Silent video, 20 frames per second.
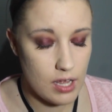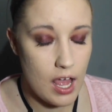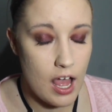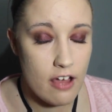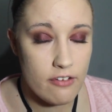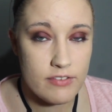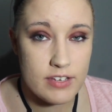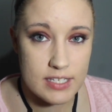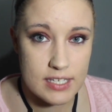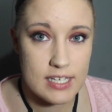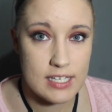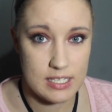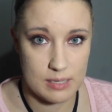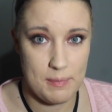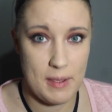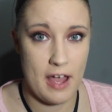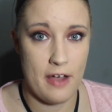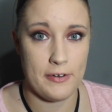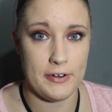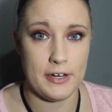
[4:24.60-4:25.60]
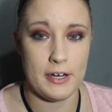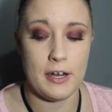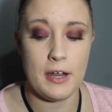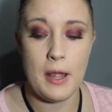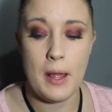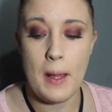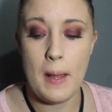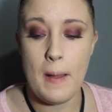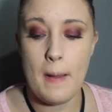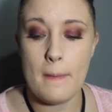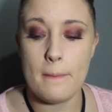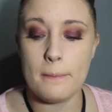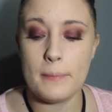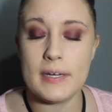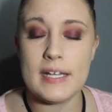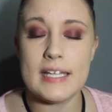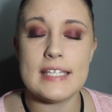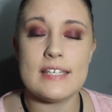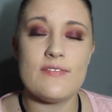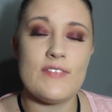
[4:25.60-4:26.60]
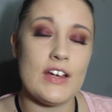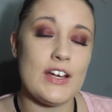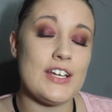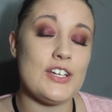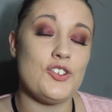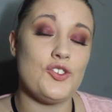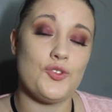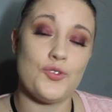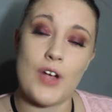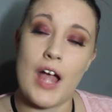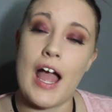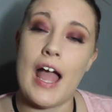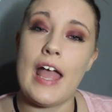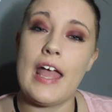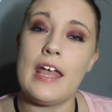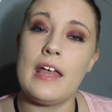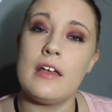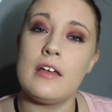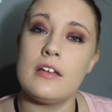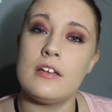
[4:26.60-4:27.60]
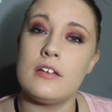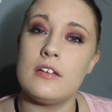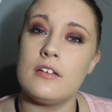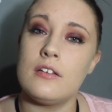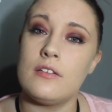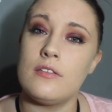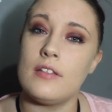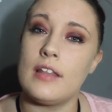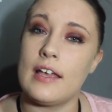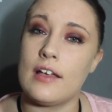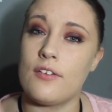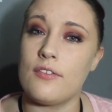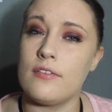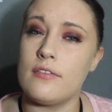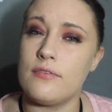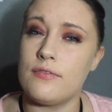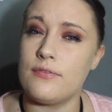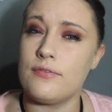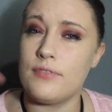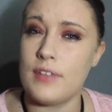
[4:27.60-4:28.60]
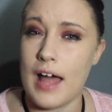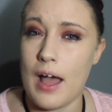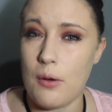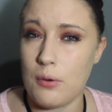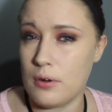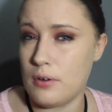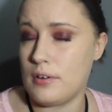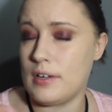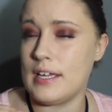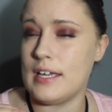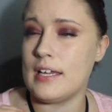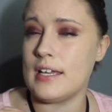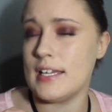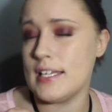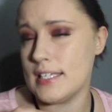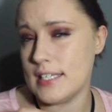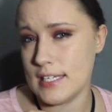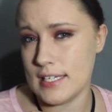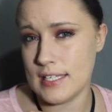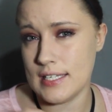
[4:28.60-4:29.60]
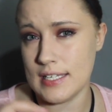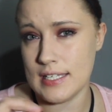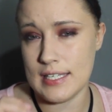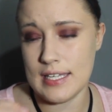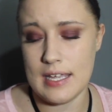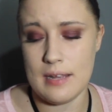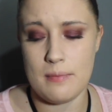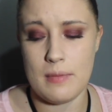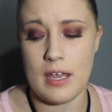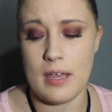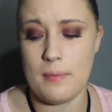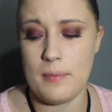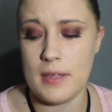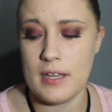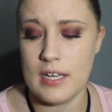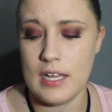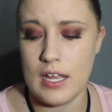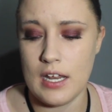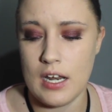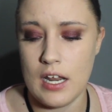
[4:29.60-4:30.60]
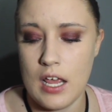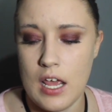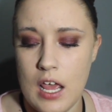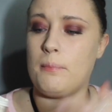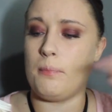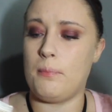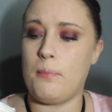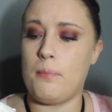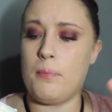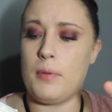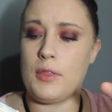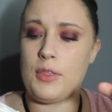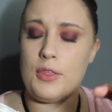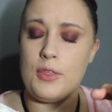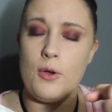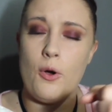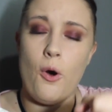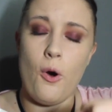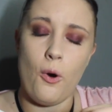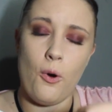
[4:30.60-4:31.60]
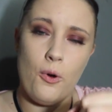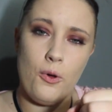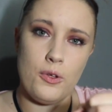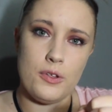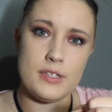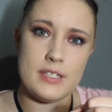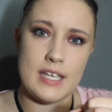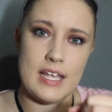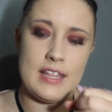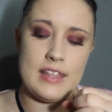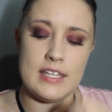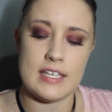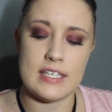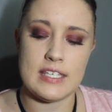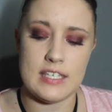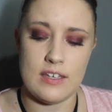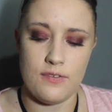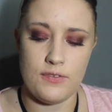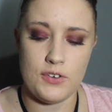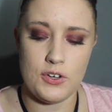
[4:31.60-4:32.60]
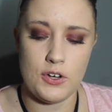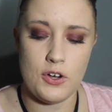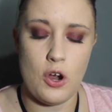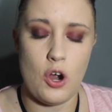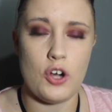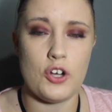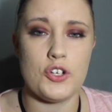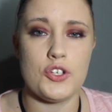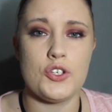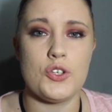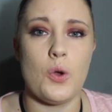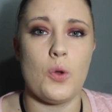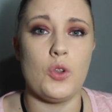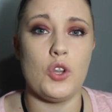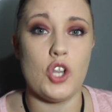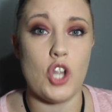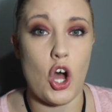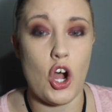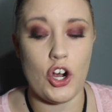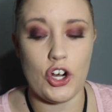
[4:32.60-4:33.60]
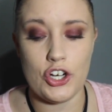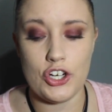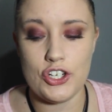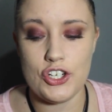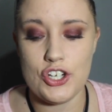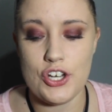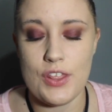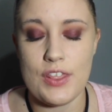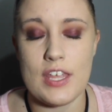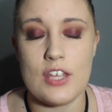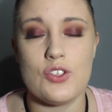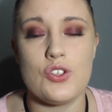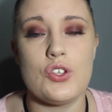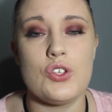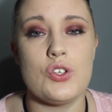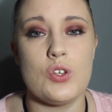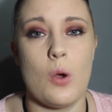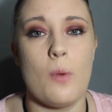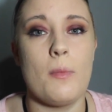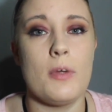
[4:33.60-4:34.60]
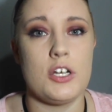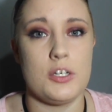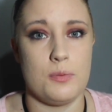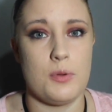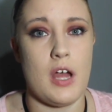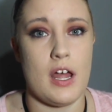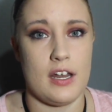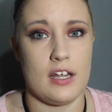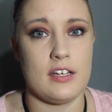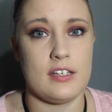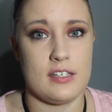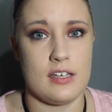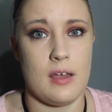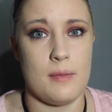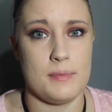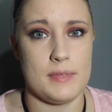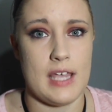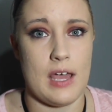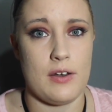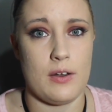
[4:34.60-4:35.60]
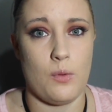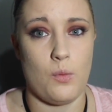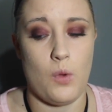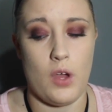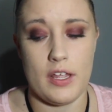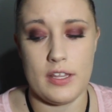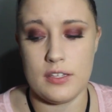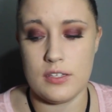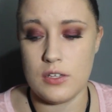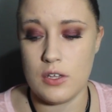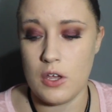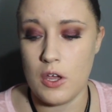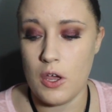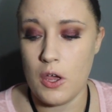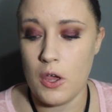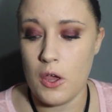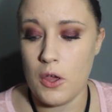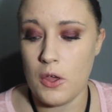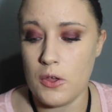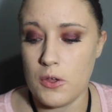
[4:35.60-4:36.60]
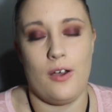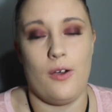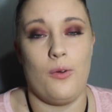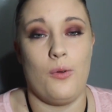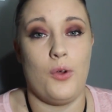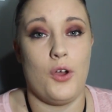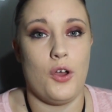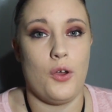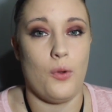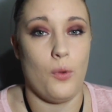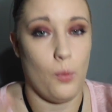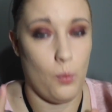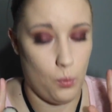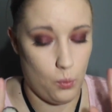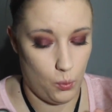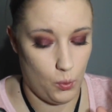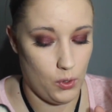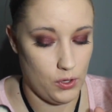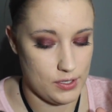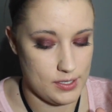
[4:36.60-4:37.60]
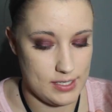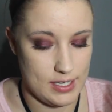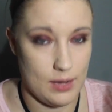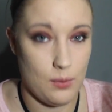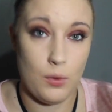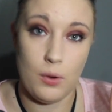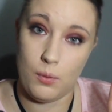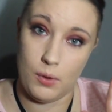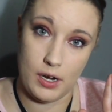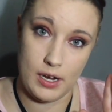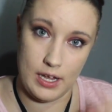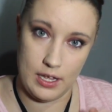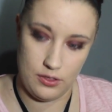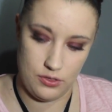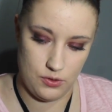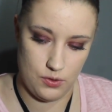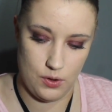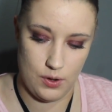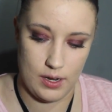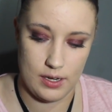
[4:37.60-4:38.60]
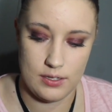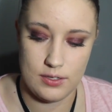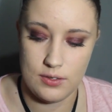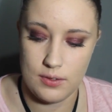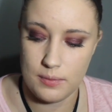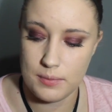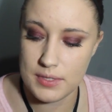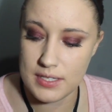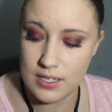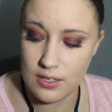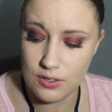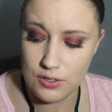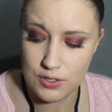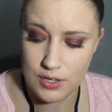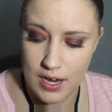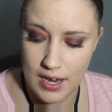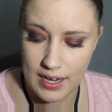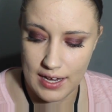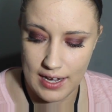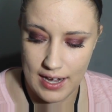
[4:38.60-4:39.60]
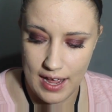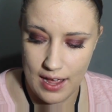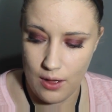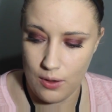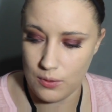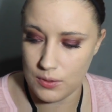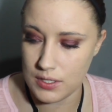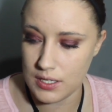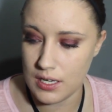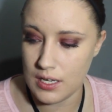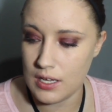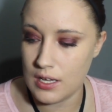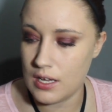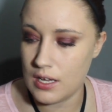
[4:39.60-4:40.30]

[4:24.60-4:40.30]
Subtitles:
Obviously it's a powder, but it's a very dry, like flowery consistency in my opinion. But the holes in the sifter are so large that so much product comes out at once. So we'll see. We're working through it. So I'm still trying it out.